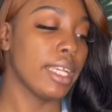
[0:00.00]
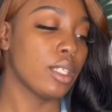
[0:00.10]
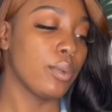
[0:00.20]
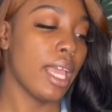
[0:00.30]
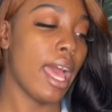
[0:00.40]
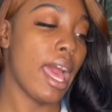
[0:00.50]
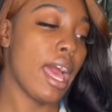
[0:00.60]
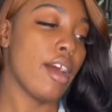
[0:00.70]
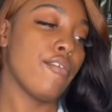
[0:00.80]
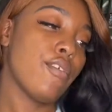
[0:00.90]
we
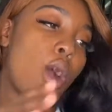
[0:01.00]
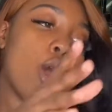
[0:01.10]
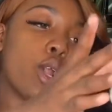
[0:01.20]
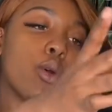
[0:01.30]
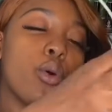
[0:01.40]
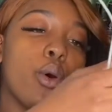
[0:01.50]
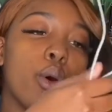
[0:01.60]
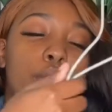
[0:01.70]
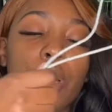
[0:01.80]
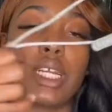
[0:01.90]
have our
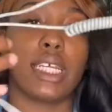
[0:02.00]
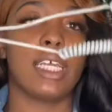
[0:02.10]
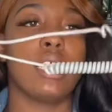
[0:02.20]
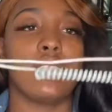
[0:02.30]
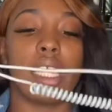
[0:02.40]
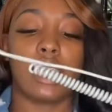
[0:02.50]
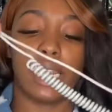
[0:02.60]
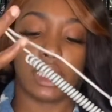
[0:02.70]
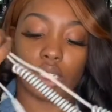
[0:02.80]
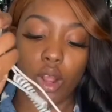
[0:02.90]
cord that
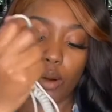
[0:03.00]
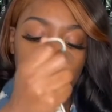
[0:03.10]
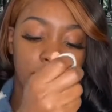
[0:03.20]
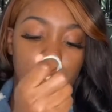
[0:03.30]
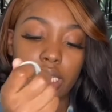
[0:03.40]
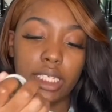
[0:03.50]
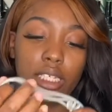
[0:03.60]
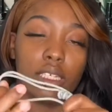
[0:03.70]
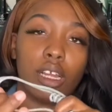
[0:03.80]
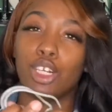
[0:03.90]
connects our
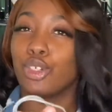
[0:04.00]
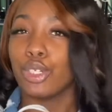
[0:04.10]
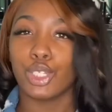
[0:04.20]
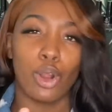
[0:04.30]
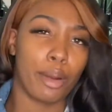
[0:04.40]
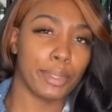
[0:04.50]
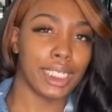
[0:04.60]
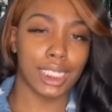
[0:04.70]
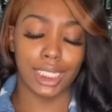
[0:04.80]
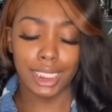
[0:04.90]
machine, our drill to our
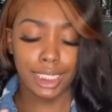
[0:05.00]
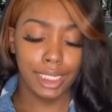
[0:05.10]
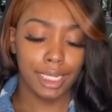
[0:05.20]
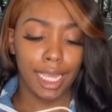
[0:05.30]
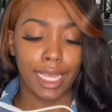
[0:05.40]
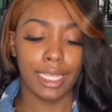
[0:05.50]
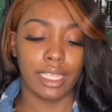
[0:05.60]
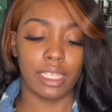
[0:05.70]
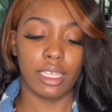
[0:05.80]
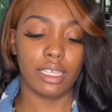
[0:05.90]
machine.
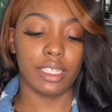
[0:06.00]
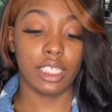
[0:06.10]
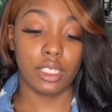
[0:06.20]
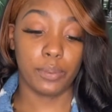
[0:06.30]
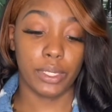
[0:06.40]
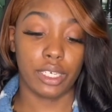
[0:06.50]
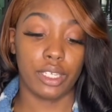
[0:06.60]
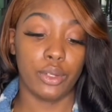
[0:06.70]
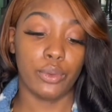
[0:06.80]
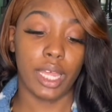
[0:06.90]
Yeah, this is pretty
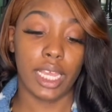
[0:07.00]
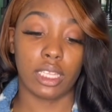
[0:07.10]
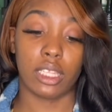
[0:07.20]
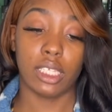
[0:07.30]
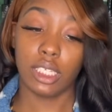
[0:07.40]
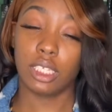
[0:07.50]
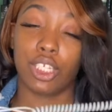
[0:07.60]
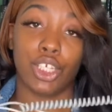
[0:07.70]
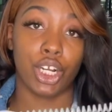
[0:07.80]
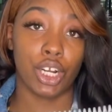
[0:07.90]
cute. Like, this is
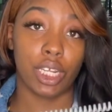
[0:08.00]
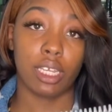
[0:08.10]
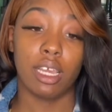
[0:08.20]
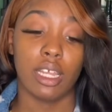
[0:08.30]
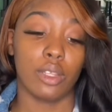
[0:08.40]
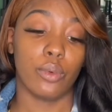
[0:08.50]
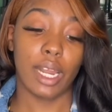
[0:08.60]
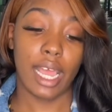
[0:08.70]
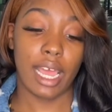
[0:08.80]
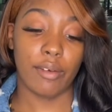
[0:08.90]
sturdy. The one I
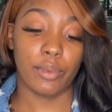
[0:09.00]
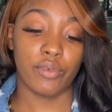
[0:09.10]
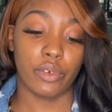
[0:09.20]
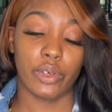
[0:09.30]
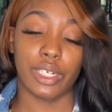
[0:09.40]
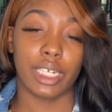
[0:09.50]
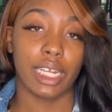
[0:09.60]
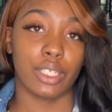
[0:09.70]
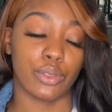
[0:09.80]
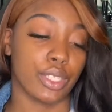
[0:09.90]
had before, not
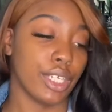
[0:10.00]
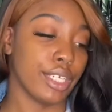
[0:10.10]
so sturdy.